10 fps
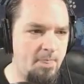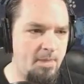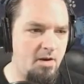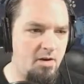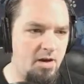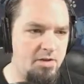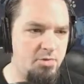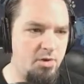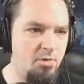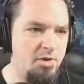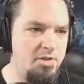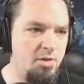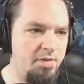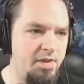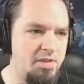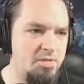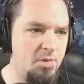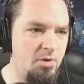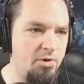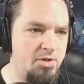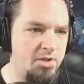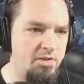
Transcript: Alright, so we don't want to deal with the exploders in